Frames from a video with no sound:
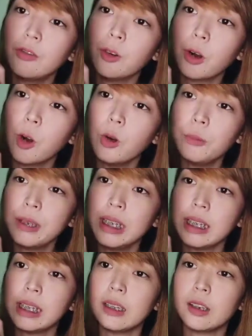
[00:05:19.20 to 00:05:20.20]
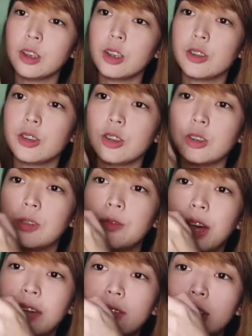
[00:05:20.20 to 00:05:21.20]
for opening it, you do
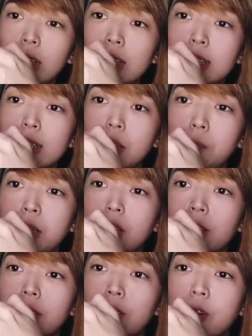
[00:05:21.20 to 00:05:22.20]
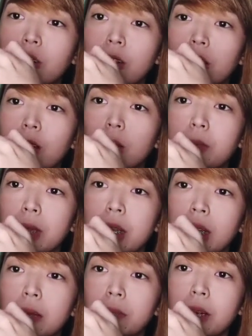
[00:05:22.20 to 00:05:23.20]
5 clicks, typical for
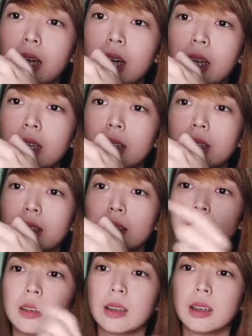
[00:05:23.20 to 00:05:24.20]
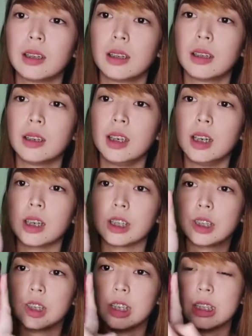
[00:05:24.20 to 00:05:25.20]
opening pod,
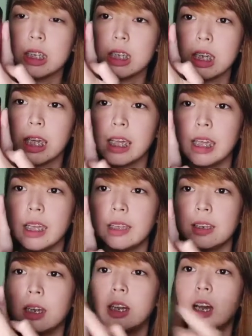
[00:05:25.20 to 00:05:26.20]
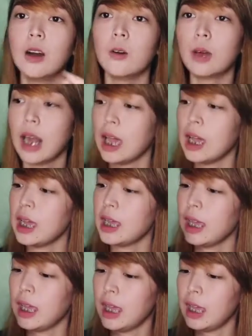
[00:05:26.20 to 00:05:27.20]
Nugget GT, and what
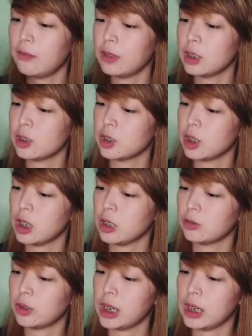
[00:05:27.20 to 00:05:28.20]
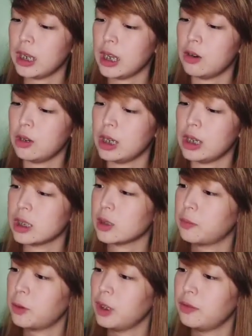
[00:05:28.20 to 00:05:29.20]
I have installed right now is
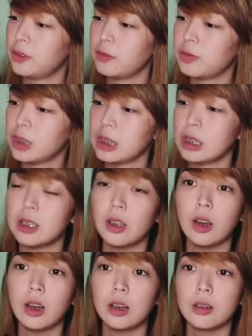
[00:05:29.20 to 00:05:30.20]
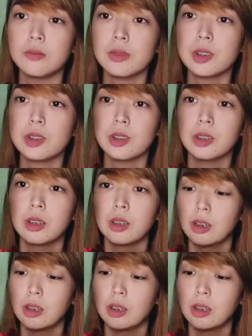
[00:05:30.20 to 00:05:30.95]
the 0.15 ohms